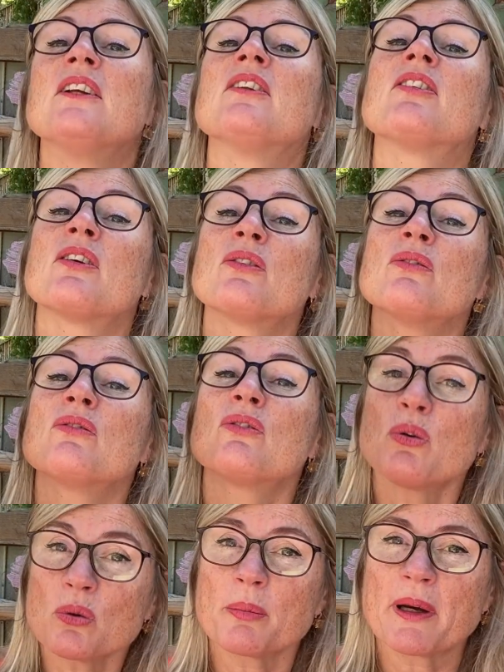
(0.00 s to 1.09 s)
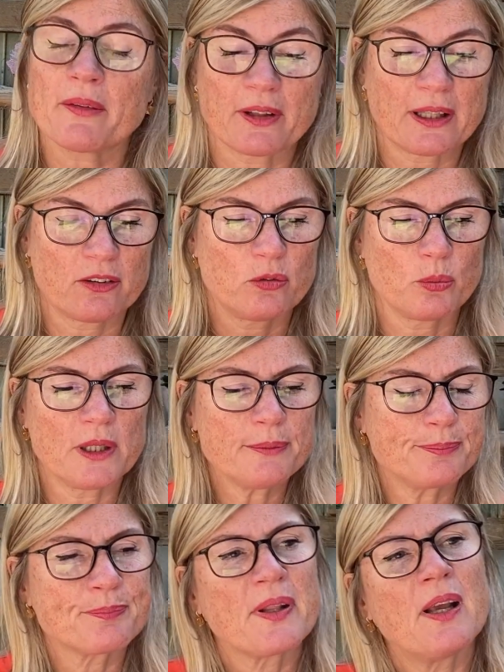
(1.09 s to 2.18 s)
So talk about that as well.
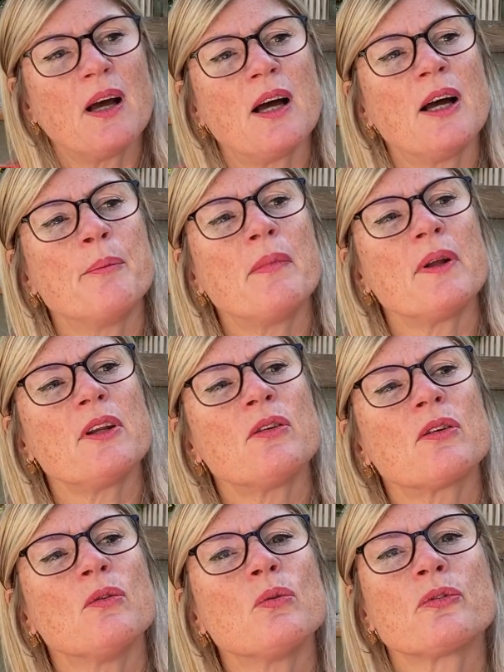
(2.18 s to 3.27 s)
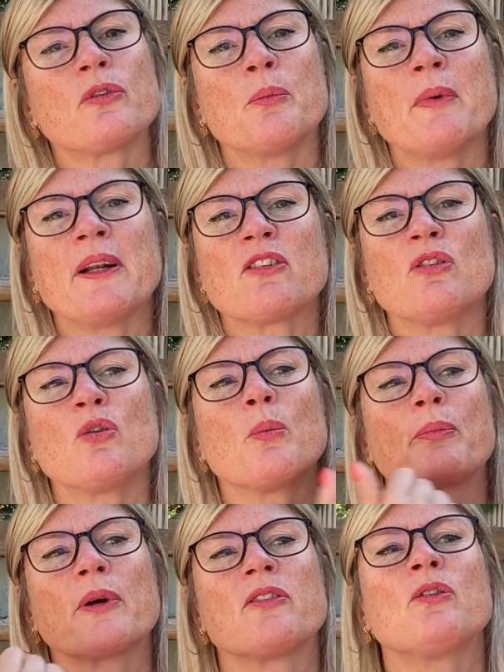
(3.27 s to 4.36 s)
You can also mention your
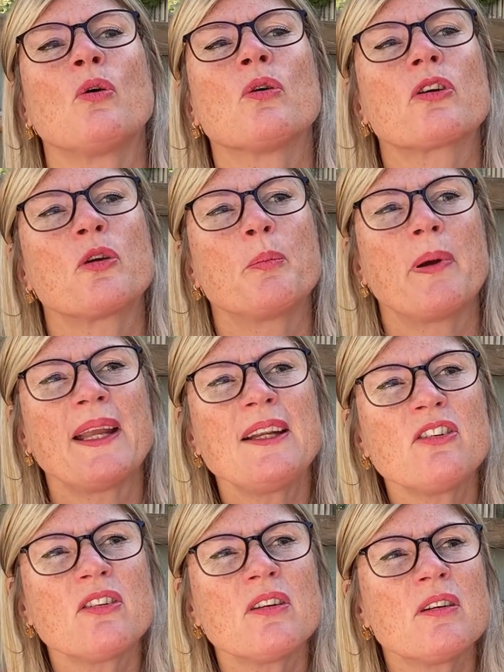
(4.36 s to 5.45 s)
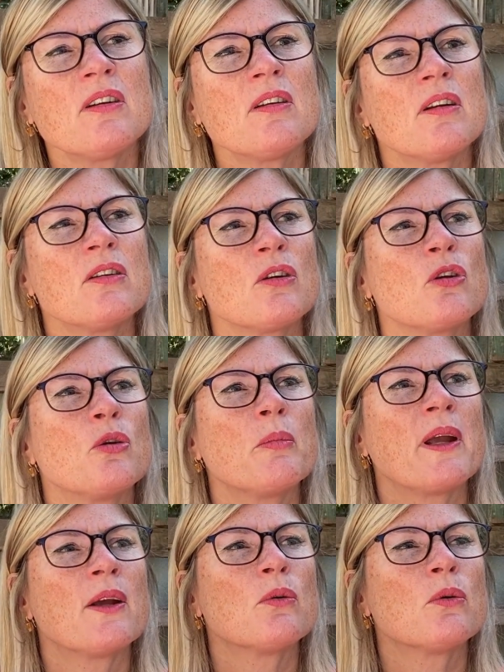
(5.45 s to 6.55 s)
present occupation. You
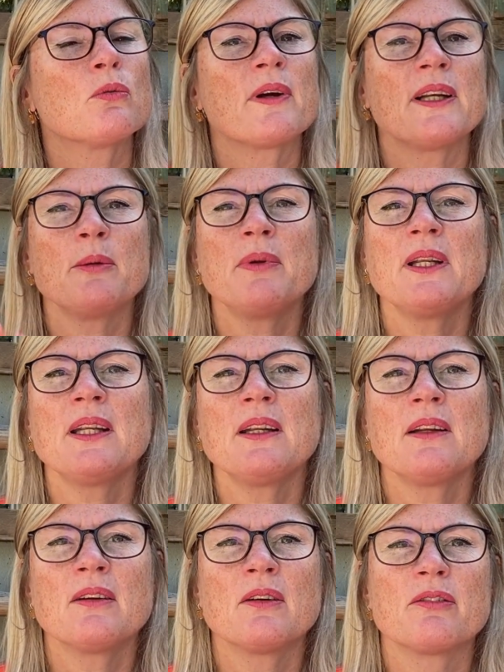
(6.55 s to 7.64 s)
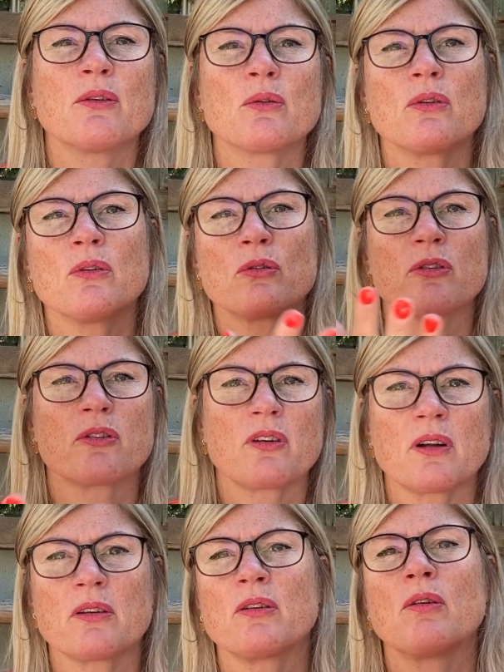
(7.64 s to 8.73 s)
may already be, if you're just
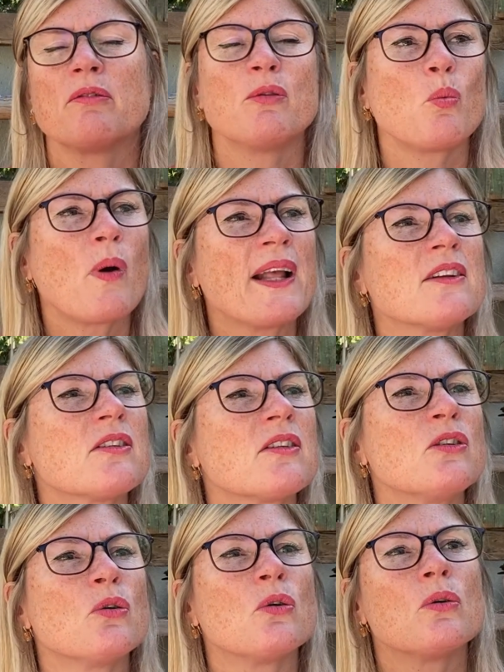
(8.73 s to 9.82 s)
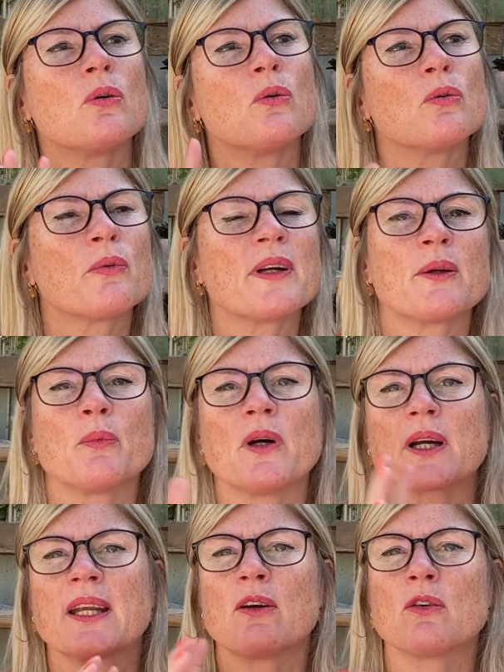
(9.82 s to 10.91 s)
starting off at Wales and you're already
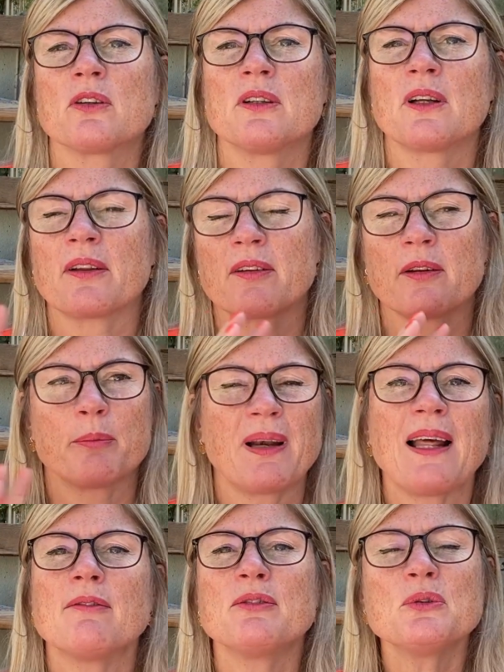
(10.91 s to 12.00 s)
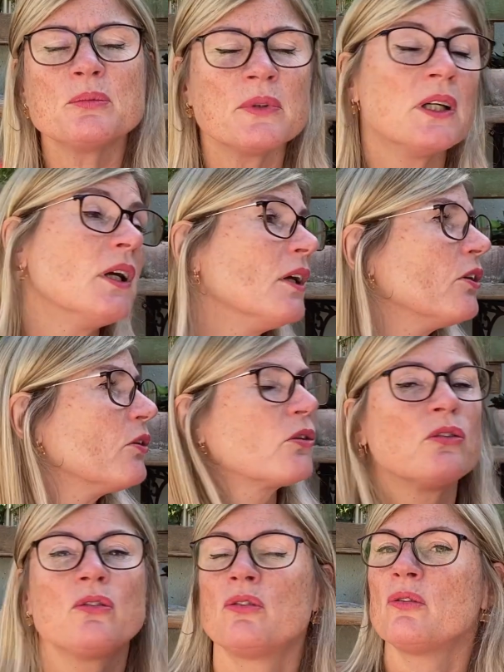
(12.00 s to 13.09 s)
working on another platform, you
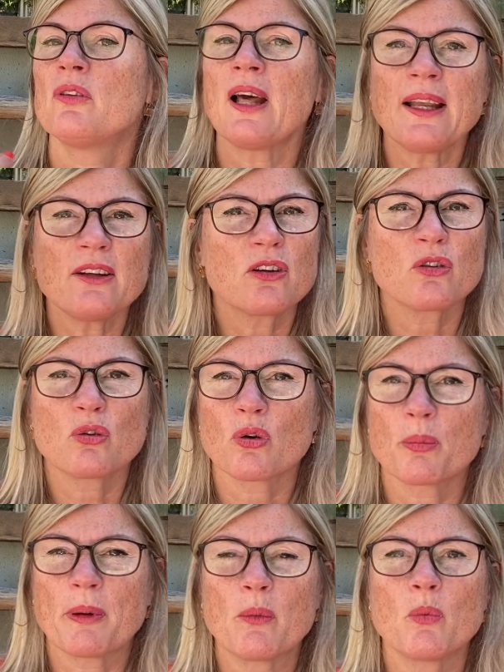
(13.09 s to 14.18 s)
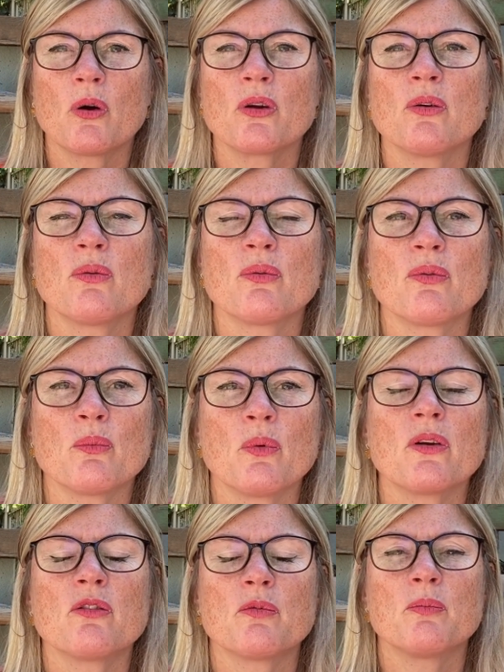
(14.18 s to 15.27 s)
can do that. You can talk about what you've
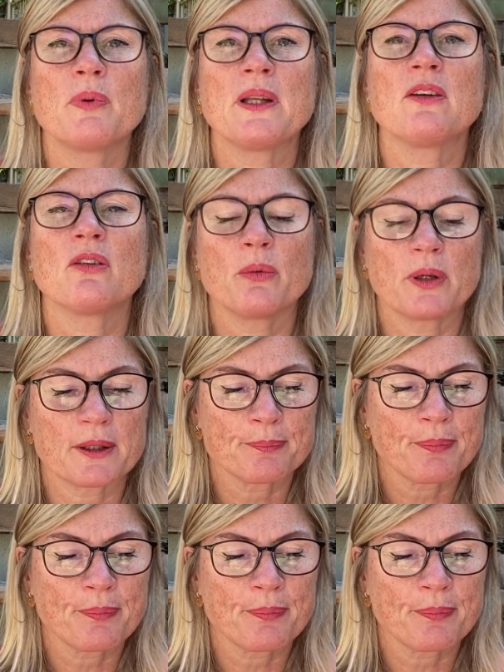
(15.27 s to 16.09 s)
been doing.